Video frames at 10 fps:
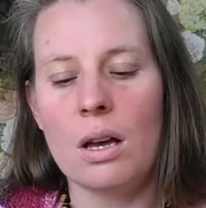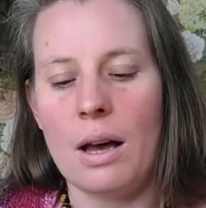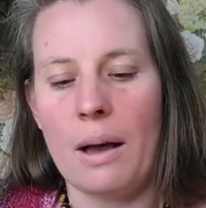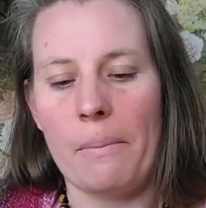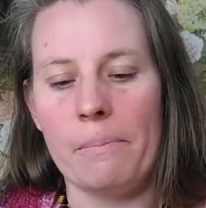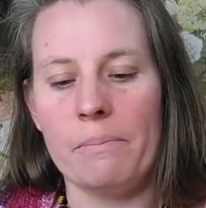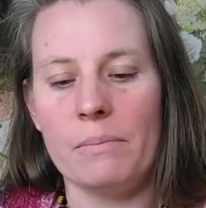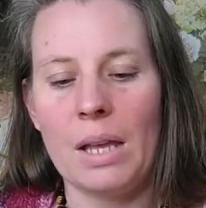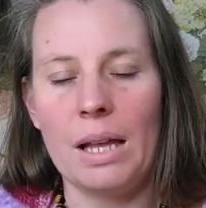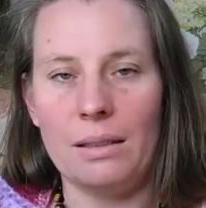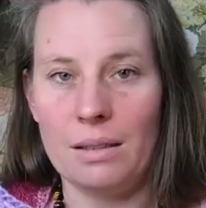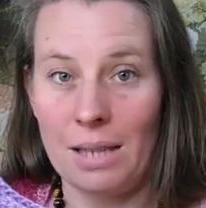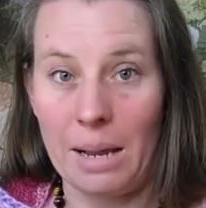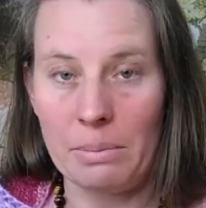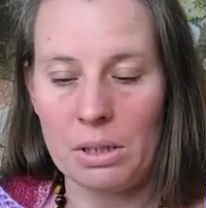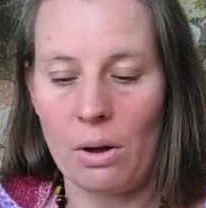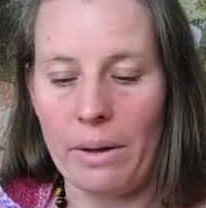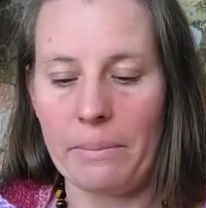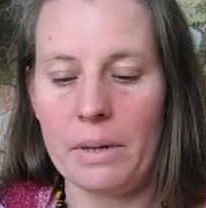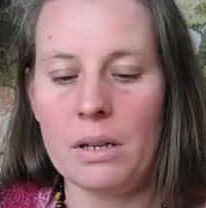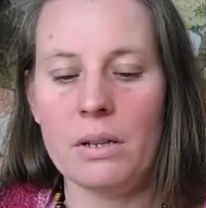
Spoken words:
at the same time.